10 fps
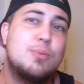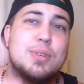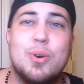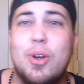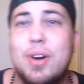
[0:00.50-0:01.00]

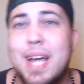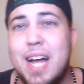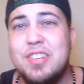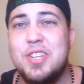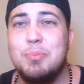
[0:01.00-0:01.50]
What's going on
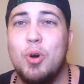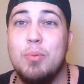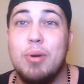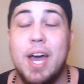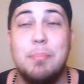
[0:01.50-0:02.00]
guys? It's your
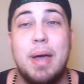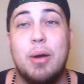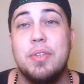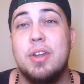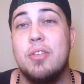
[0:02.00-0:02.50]
boy Brad
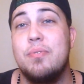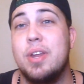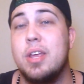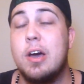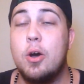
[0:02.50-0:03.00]
back with another
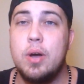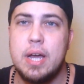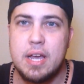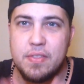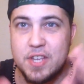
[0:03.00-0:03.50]
video.
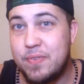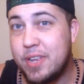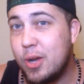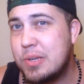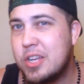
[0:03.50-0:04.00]
This
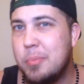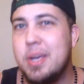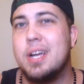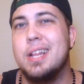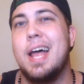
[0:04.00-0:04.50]
video is going to
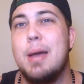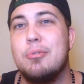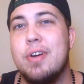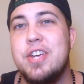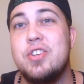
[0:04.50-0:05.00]
be a
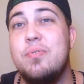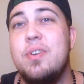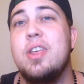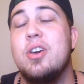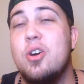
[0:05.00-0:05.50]
collaboration
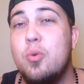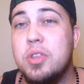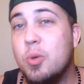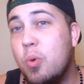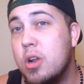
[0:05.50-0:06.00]
video
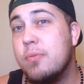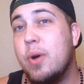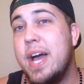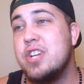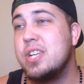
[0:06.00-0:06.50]
with the
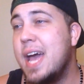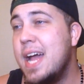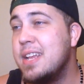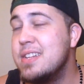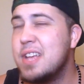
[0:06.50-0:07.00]
wonderful Ashley
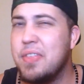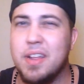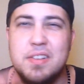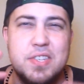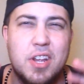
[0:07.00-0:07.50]
Adkins. I
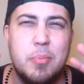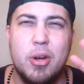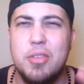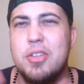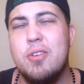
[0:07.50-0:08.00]
think this is going to
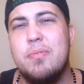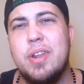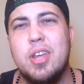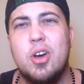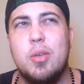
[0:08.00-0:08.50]
be our third
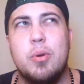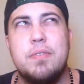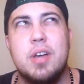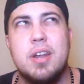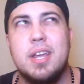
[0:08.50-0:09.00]
video that
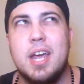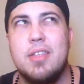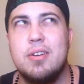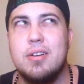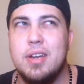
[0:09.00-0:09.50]
we've done
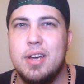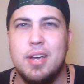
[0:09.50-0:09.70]
together.